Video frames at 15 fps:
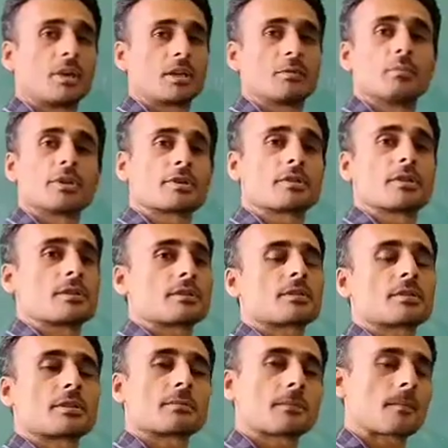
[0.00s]
by the
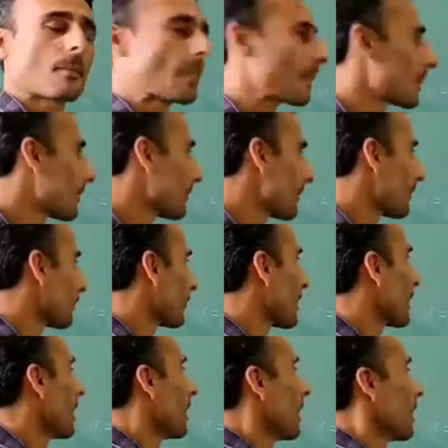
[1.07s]
business.
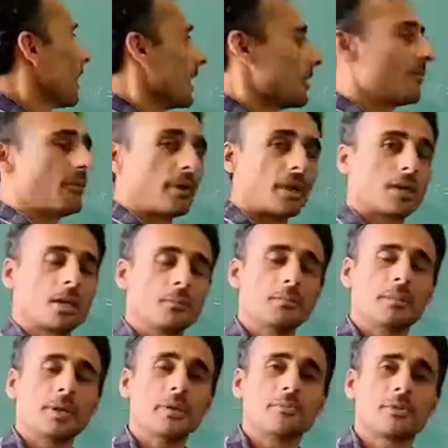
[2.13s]
And for a
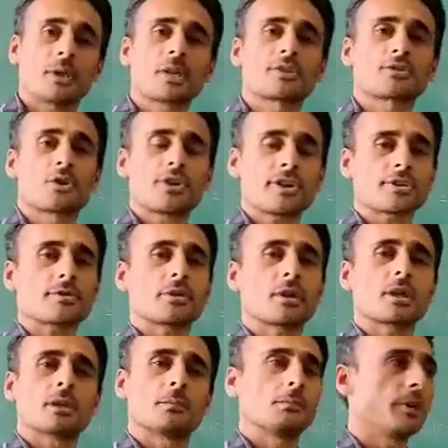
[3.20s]
company, for a joint
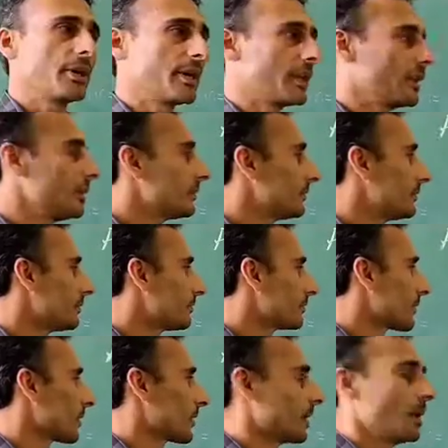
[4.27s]
stock company,
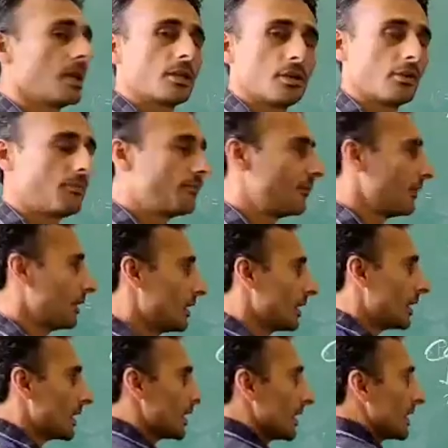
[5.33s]
the
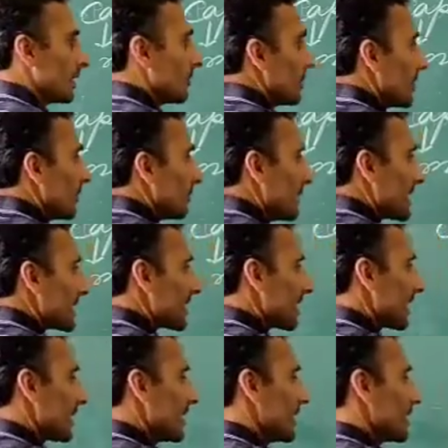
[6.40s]
fund can be
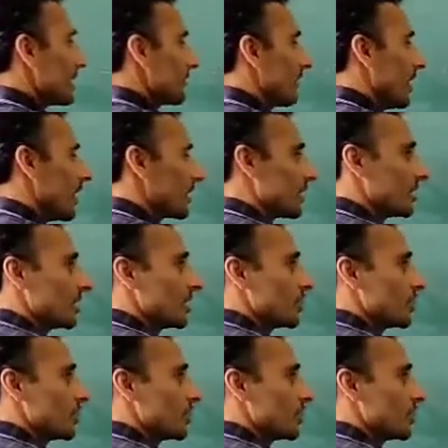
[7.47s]
basically divided